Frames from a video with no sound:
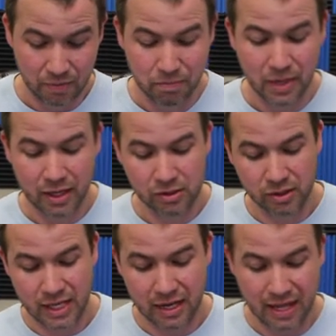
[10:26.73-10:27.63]
Minions
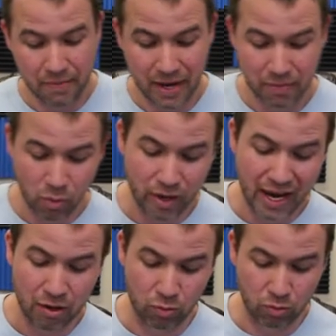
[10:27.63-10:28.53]
will take that bad boy
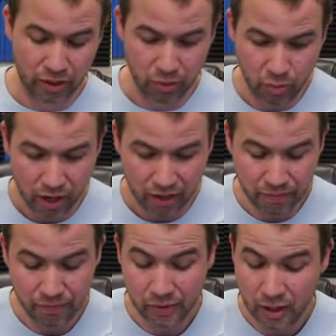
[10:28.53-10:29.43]
out really well.
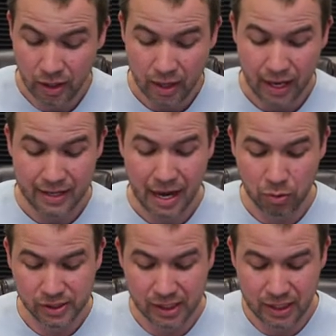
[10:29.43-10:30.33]
And now
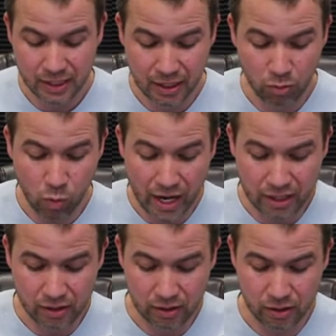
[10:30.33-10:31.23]
we're sitting here
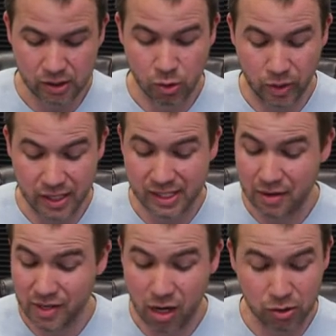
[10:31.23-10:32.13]
waiting. So we gotta
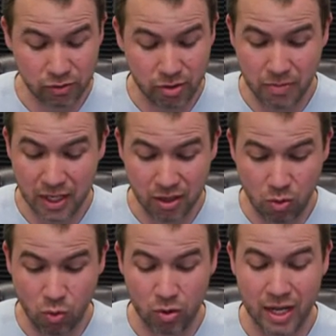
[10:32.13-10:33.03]
save the arrows for the minion
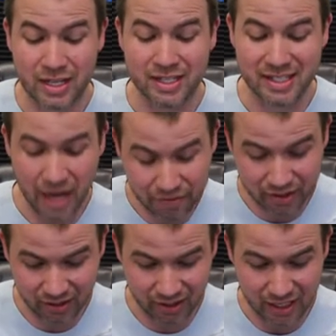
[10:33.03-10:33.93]
horde,
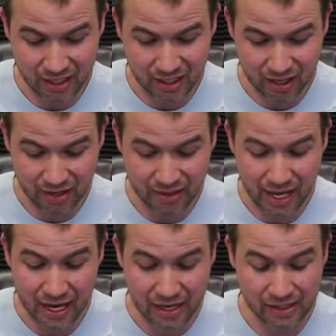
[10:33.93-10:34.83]
definitely. And
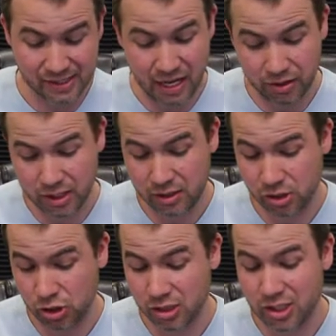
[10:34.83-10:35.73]
then
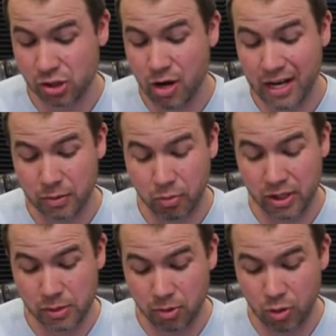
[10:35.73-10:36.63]
skeletons should distract the
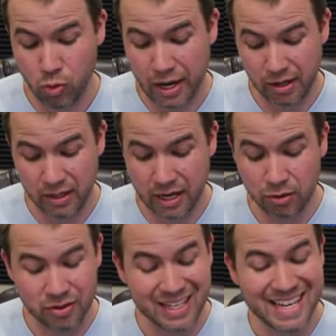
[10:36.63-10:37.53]
prince pretty well. And I
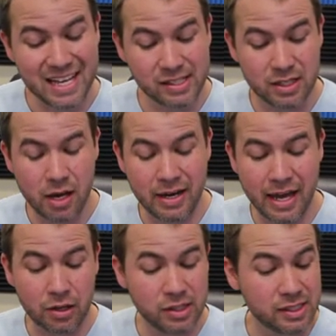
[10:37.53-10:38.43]
don't think he has a ton
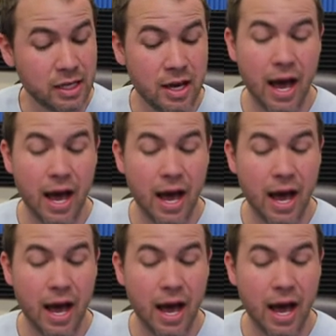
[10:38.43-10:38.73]
else.